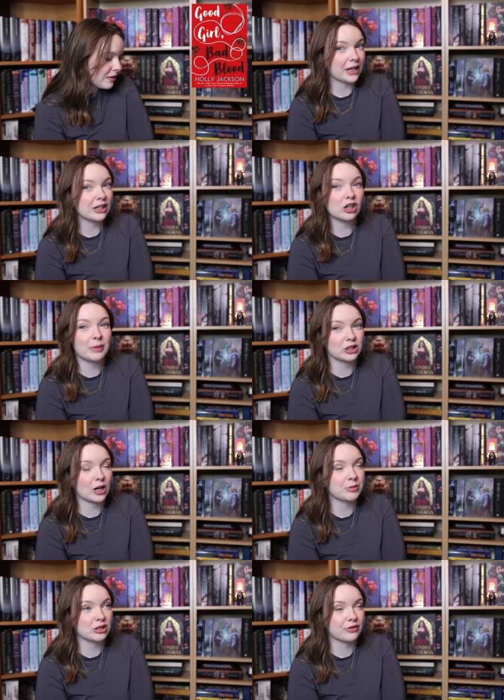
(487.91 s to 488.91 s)
I think our best
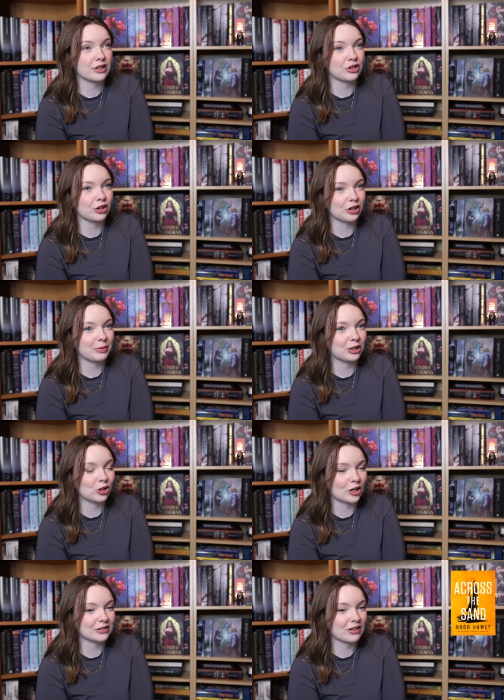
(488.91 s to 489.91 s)
options for this are gonna be
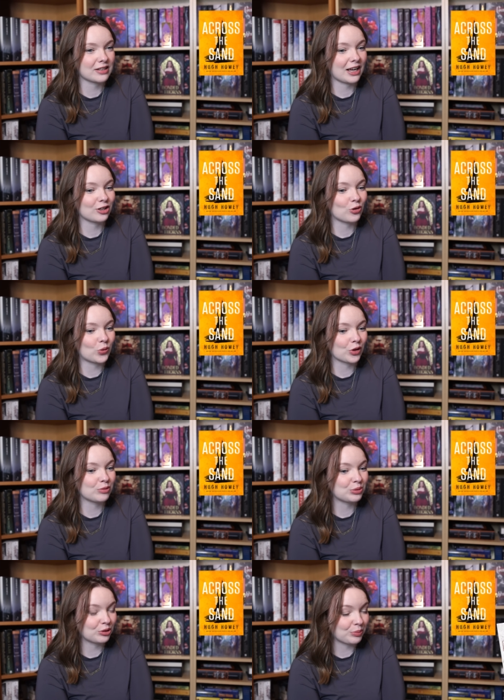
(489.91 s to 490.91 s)
Across the Sand or
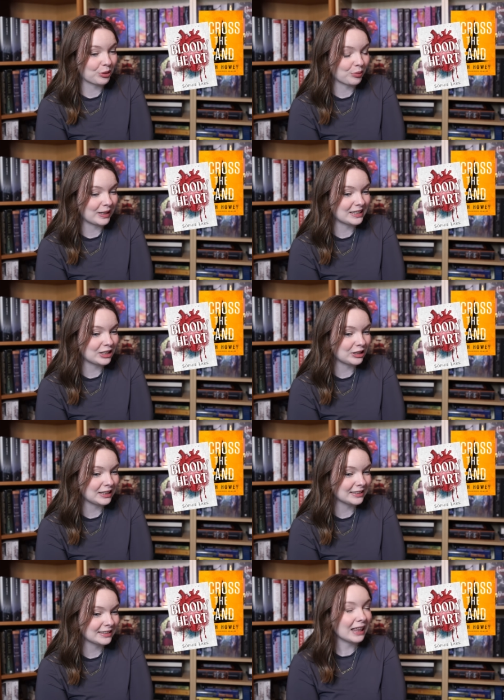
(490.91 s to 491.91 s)
the Brutal Birthright series.